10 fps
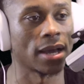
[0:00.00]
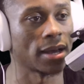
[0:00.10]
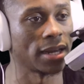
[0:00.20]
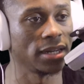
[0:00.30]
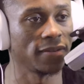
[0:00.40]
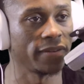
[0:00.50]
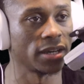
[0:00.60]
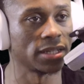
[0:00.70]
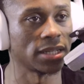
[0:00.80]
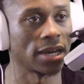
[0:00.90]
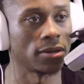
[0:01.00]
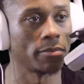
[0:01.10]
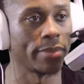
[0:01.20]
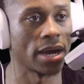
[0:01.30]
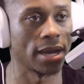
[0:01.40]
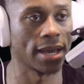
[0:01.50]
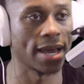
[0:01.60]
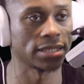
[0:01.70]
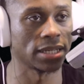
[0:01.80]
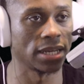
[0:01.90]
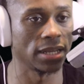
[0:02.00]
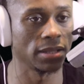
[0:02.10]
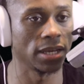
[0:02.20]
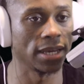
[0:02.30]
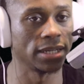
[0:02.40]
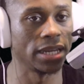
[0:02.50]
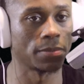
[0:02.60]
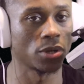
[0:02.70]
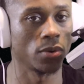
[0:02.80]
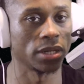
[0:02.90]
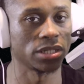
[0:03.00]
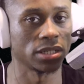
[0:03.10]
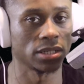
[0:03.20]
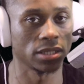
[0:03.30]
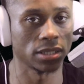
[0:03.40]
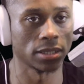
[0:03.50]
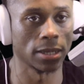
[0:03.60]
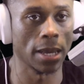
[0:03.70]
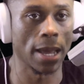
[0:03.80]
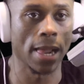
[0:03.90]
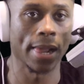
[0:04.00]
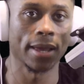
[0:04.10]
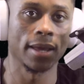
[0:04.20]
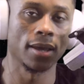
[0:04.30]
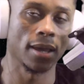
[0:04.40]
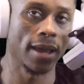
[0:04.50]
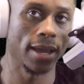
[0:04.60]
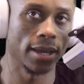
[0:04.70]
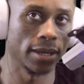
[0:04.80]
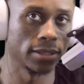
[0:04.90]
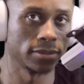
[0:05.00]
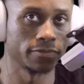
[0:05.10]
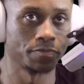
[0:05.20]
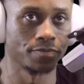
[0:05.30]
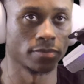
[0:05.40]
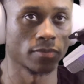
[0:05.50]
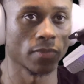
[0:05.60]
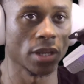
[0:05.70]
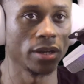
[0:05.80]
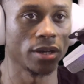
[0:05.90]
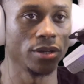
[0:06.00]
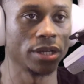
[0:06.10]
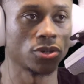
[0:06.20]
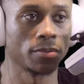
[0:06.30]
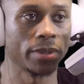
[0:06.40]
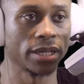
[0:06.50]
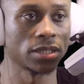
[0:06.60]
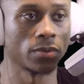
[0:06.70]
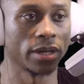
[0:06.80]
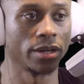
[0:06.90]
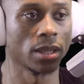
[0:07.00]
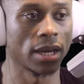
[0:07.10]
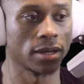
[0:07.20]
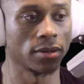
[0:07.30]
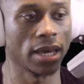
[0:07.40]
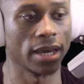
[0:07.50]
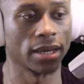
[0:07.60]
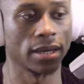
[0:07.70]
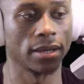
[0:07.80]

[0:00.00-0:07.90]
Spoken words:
I need to figure this out by asking in-depth questions. And you get to a place where you're like, okay,